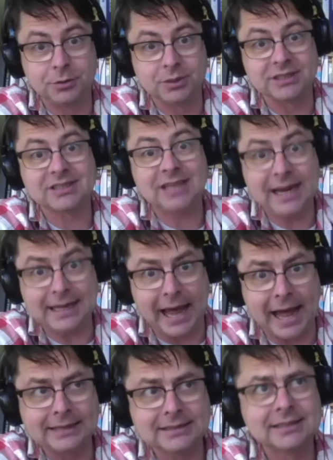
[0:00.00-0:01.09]
to say
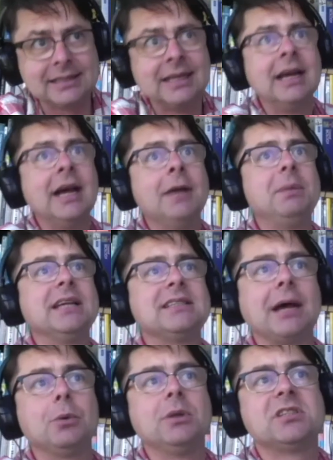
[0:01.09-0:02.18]
that because
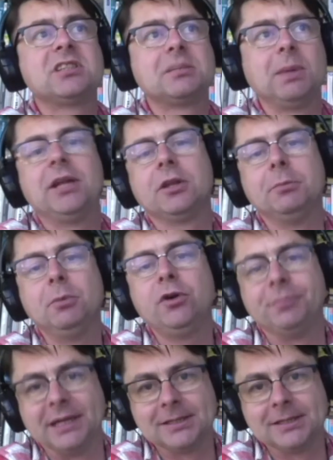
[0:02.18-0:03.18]
that would split the movement.